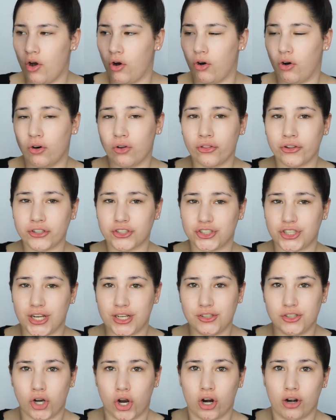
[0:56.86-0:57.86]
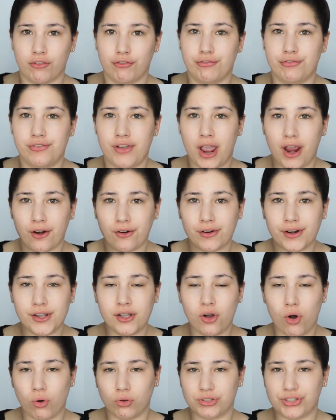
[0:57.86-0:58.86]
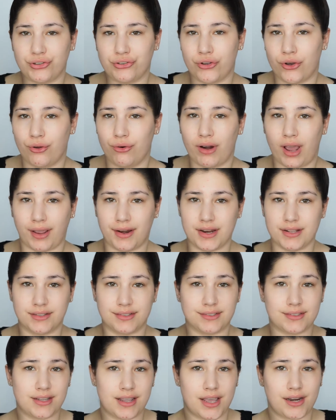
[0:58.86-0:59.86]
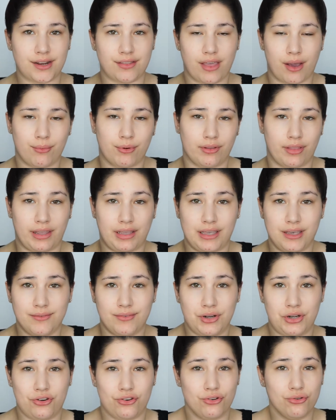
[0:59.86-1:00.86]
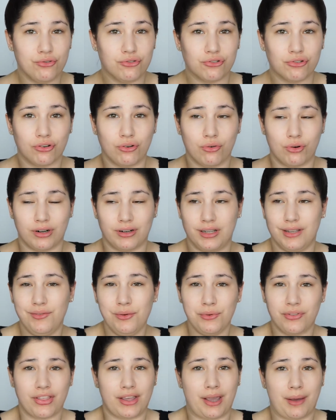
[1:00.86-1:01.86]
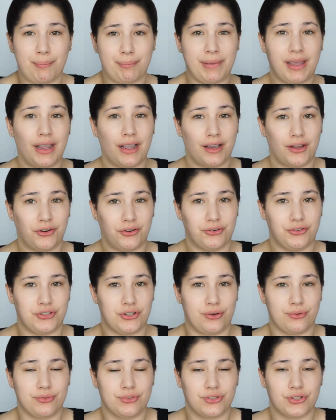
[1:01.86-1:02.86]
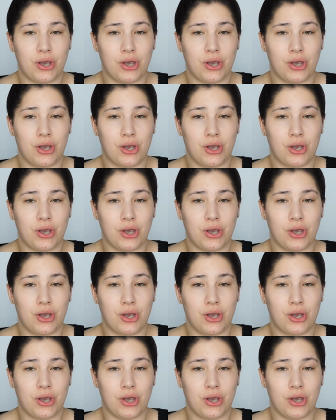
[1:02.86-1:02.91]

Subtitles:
All their shades are very golden toned. I didn't see any that were like even neutral or even with like a pink undertone.